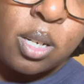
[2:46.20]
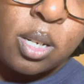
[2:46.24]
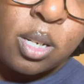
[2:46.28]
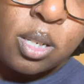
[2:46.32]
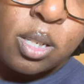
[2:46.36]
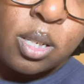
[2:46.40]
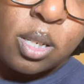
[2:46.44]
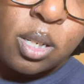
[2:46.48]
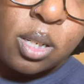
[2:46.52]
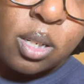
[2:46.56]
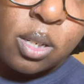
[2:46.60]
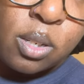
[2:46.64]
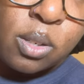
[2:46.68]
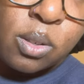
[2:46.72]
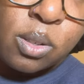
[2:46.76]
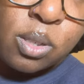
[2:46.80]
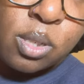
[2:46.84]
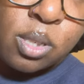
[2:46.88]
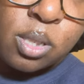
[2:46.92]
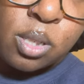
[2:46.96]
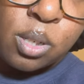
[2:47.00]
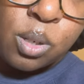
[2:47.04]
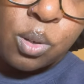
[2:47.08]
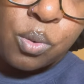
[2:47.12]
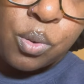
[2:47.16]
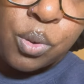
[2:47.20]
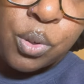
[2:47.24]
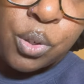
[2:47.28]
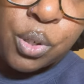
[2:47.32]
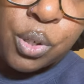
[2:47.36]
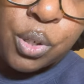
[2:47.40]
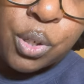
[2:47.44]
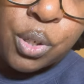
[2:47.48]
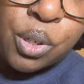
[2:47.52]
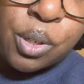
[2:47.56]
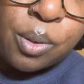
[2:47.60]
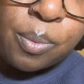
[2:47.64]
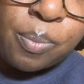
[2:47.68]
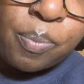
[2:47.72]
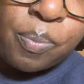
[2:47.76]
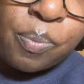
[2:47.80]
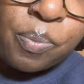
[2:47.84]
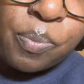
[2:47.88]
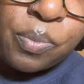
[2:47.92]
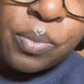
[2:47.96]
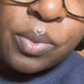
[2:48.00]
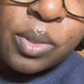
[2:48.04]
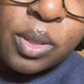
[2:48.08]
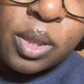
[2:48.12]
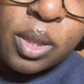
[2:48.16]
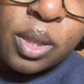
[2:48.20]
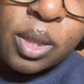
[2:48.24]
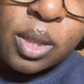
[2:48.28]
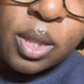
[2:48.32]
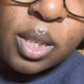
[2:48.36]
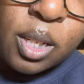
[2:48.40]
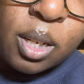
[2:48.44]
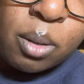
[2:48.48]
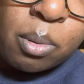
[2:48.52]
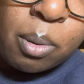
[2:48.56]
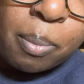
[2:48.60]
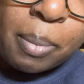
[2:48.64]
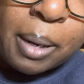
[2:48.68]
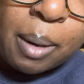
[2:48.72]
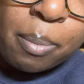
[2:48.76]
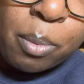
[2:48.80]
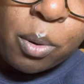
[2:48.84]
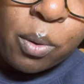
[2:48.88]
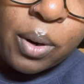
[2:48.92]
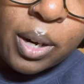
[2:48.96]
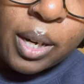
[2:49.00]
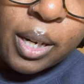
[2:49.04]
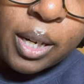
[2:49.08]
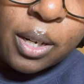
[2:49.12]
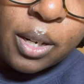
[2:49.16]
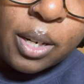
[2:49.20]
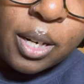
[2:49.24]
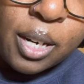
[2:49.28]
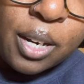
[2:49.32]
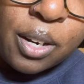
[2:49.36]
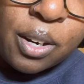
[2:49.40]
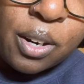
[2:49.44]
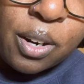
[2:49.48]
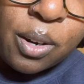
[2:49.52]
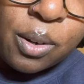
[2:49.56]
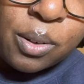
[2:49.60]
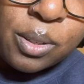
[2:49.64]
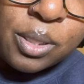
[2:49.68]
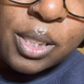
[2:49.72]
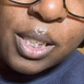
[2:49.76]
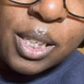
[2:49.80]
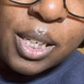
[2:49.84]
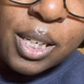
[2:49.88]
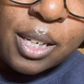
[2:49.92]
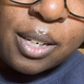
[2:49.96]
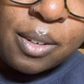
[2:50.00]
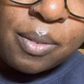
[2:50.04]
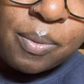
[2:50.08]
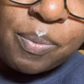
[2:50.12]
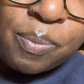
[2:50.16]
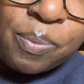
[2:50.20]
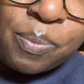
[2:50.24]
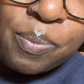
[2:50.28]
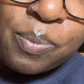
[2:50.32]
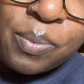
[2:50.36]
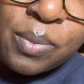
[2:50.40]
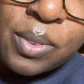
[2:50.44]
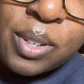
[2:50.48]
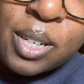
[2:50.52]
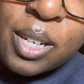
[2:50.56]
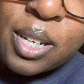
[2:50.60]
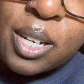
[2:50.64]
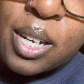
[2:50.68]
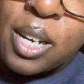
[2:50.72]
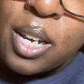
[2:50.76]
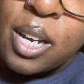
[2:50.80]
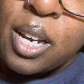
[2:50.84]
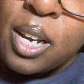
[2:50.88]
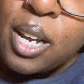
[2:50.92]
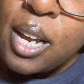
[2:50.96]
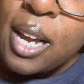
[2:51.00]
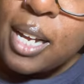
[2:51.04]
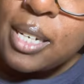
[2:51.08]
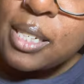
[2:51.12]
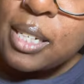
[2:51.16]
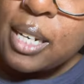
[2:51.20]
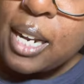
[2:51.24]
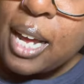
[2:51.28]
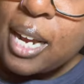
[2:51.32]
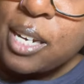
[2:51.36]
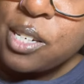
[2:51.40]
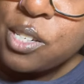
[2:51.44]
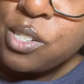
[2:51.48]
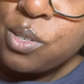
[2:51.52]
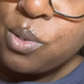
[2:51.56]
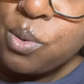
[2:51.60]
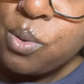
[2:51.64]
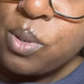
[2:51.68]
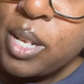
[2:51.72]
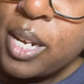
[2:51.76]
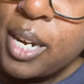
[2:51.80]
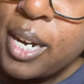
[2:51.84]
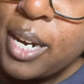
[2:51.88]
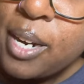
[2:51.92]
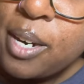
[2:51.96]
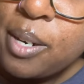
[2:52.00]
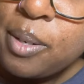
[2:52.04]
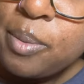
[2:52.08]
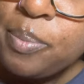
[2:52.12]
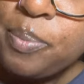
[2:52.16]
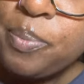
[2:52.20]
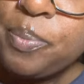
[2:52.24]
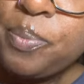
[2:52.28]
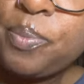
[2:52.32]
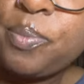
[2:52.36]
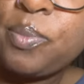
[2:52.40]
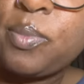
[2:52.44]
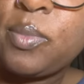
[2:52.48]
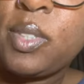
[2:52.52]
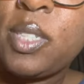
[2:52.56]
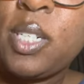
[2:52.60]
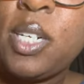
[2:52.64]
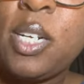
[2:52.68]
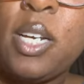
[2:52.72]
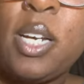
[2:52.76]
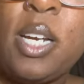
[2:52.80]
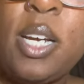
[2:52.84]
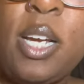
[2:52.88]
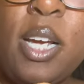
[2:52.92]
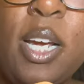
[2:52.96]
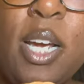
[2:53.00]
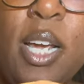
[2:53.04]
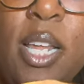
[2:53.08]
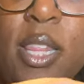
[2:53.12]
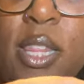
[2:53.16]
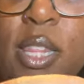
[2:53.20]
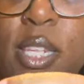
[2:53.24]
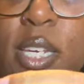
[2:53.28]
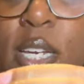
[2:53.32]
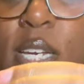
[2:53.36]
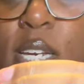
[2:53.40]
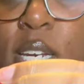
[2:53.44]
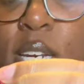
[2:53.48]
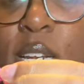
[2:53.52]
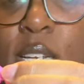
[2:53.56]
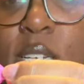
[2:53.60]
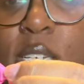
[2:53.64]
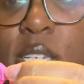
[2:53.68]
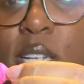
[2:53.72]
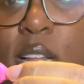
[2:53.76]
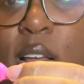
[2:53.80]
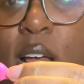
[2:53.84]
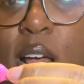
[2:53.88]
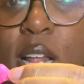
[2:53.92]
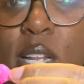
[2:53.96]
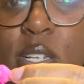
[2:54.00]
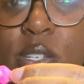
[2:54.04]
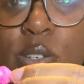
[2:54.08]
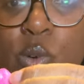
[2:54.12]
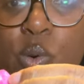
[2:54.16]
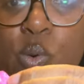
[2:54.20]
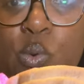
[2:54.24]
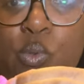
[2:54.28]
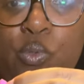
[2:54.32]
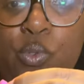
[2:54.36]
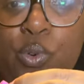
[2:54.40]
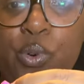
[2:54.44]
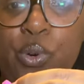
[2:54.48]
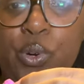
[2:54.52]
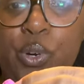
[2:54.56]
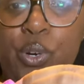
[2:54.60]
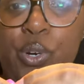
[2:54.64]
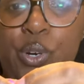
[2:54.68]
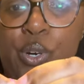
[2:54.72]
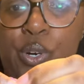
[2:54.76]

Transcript: see the little silver thingamabobber right there? There you go, see? That slides through there, and then it slides over